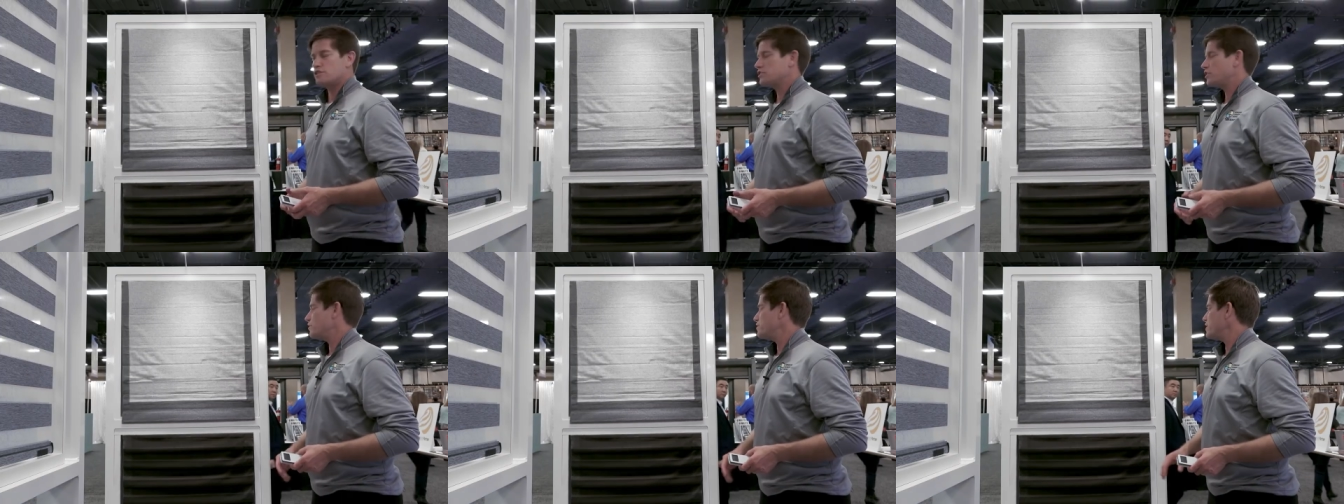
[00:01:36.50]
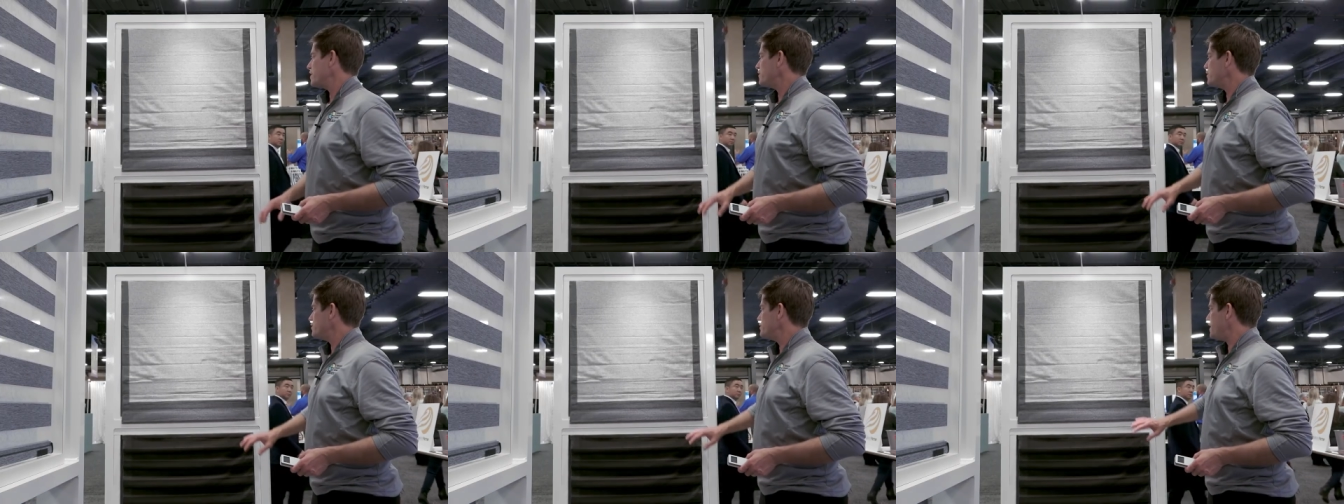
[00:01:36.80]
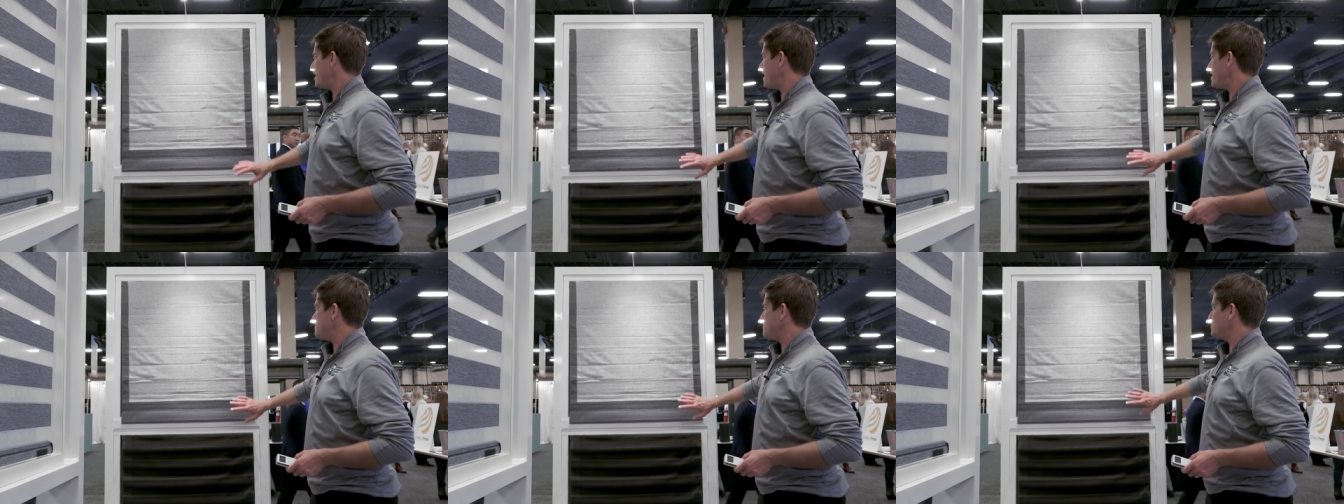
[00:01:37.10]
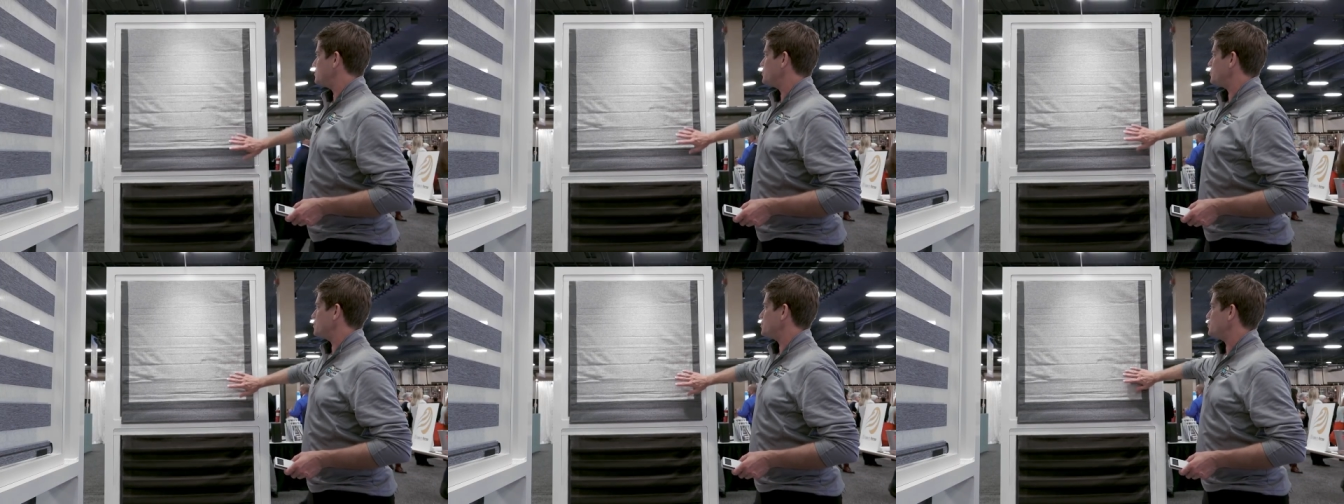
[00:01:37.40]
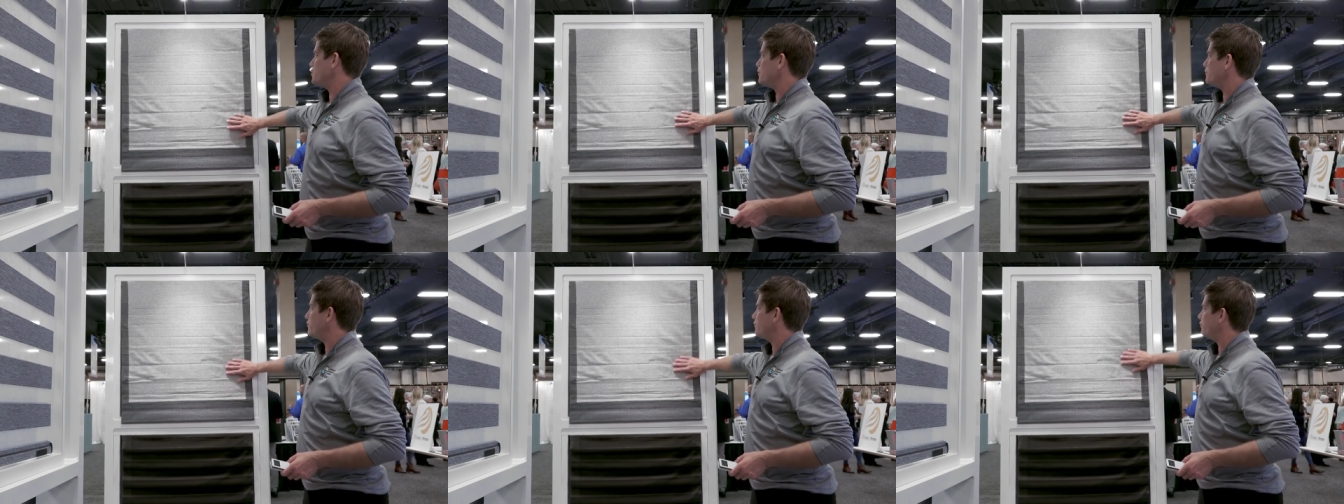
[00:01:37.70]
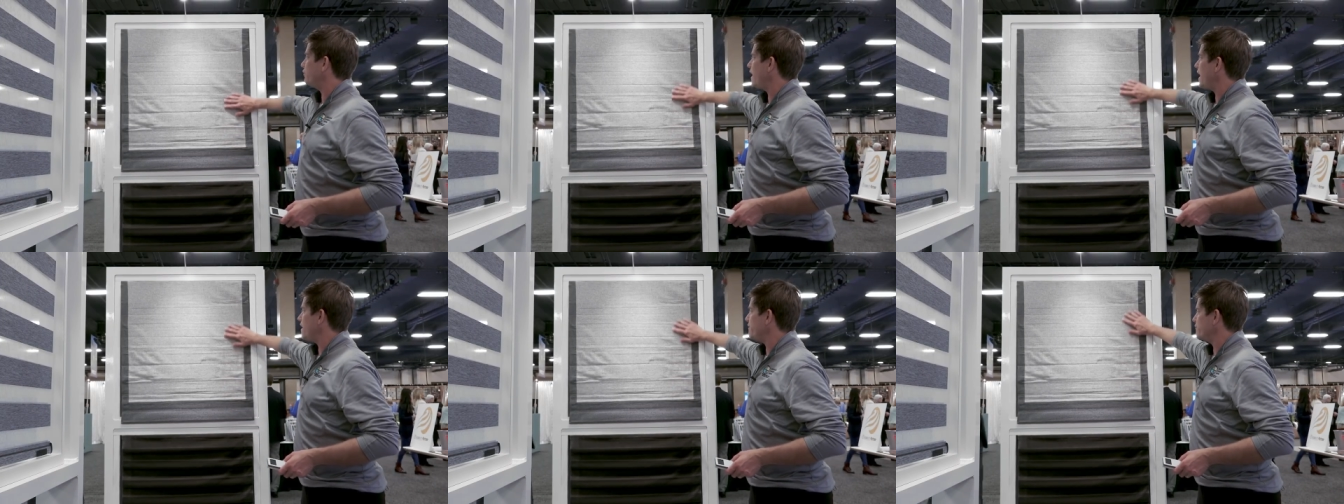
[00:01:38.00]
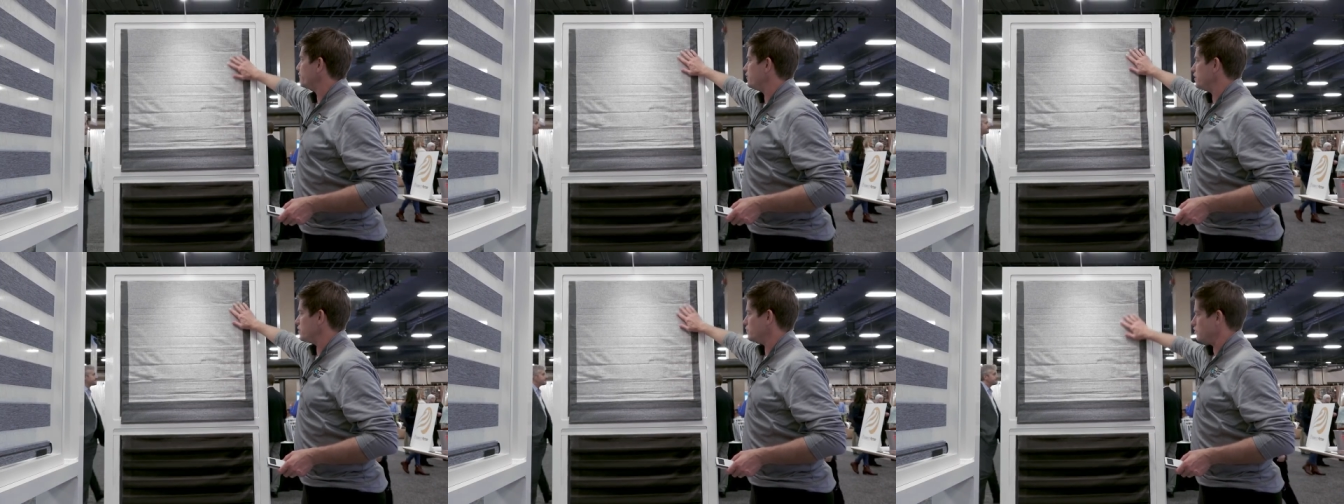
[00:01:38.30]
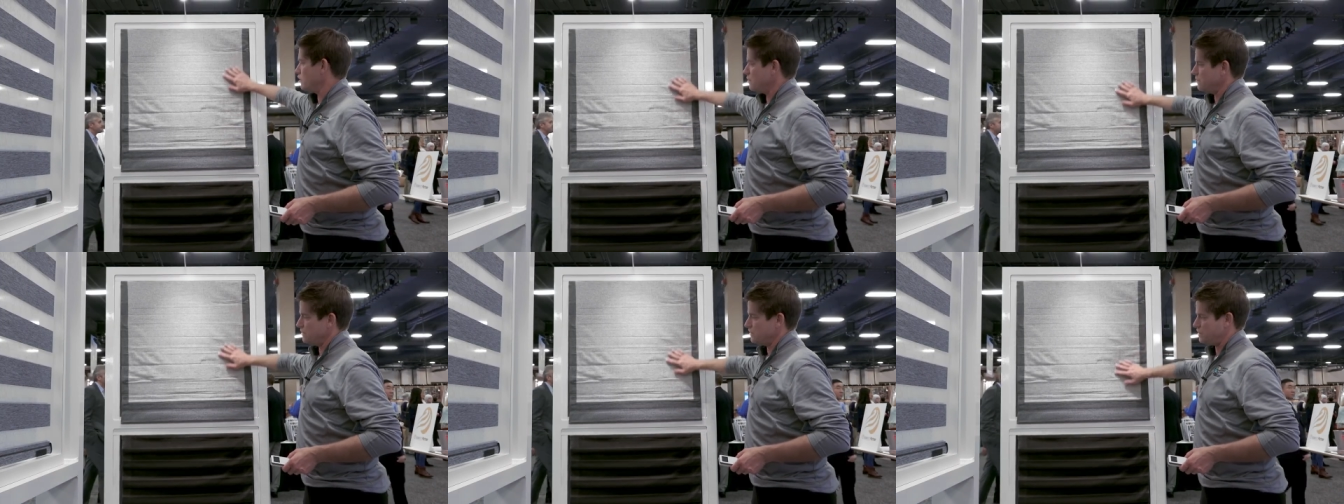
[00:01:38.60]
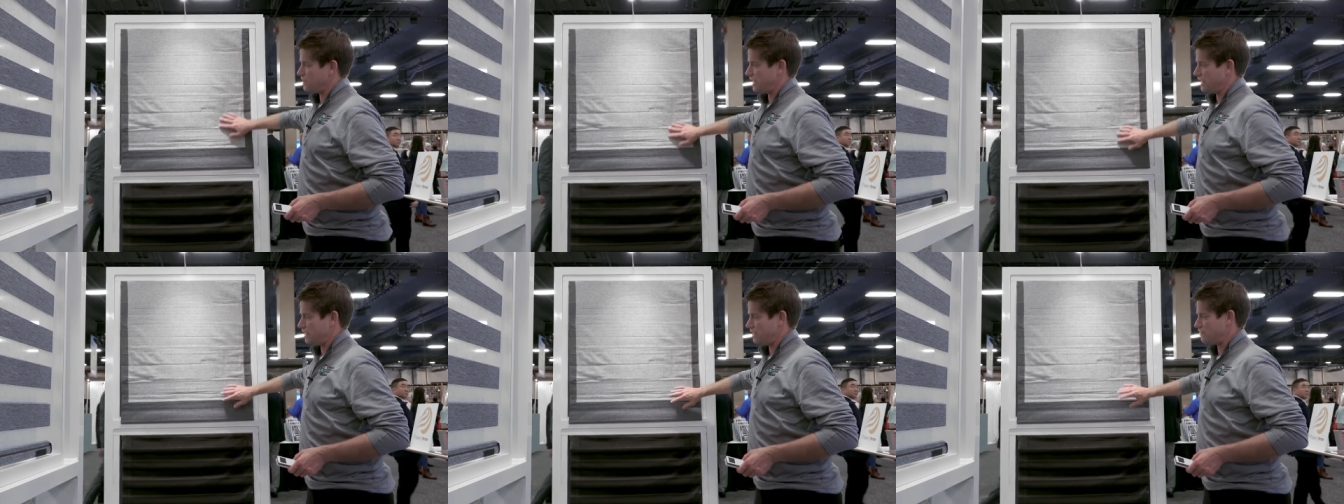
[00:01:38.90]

So another type is just your flat front Roman shade.